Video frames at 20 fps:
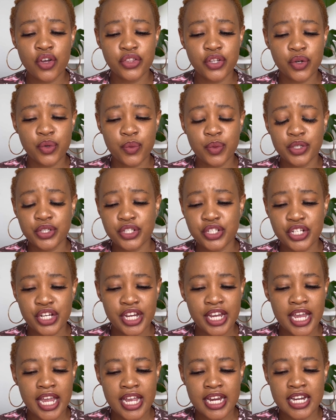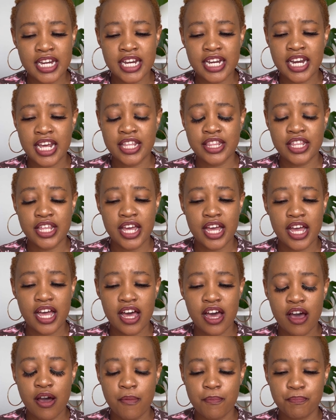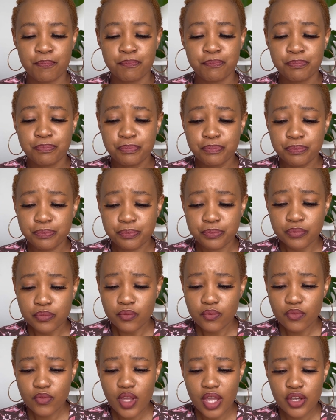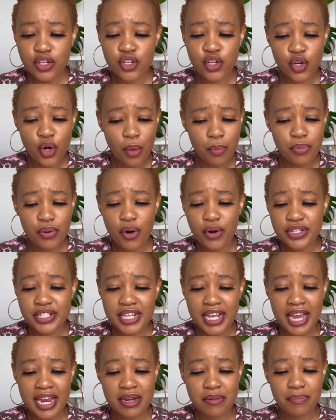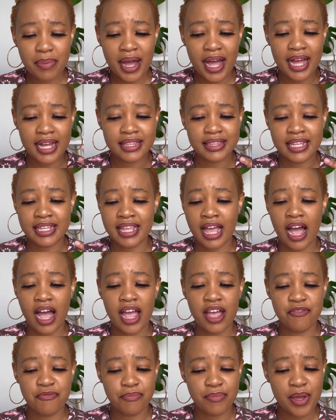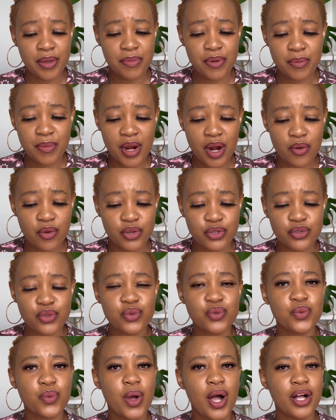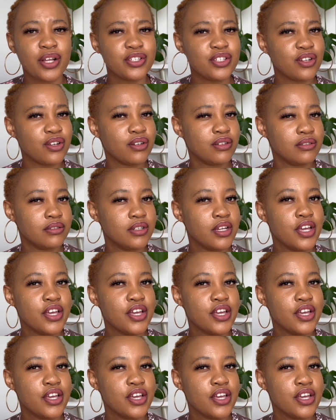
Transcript: the grilled chicken, another you know, protein, but now I have baby marrows as well, you know.